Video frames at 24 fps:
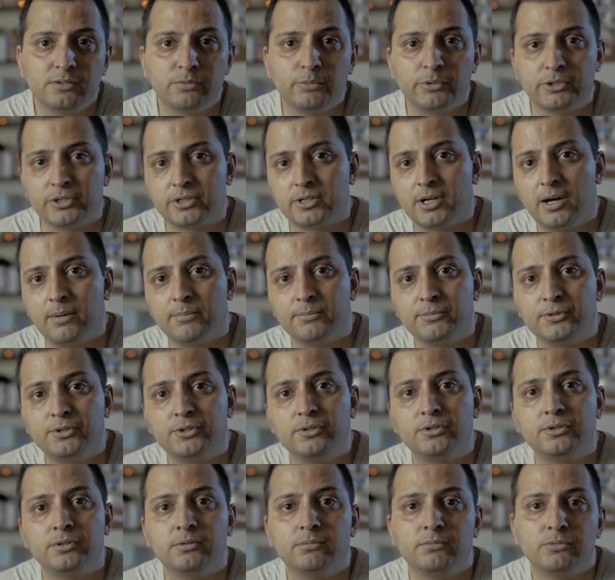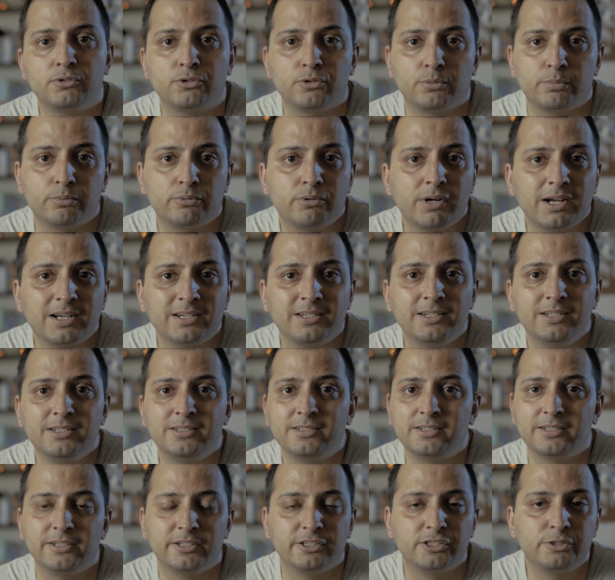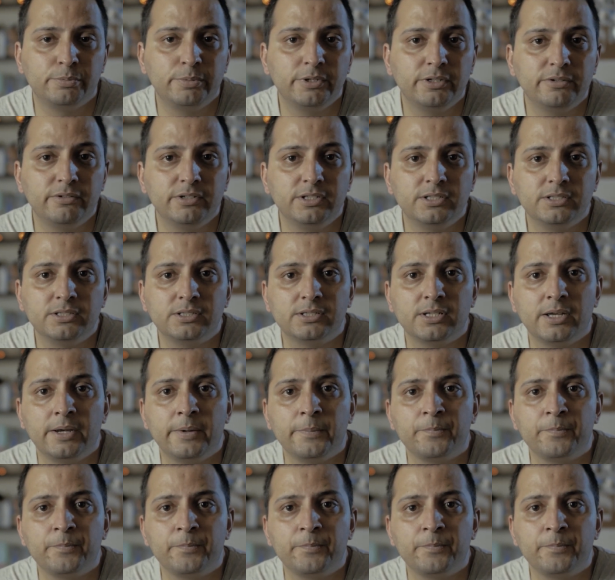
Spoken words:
which comes through practice and experience,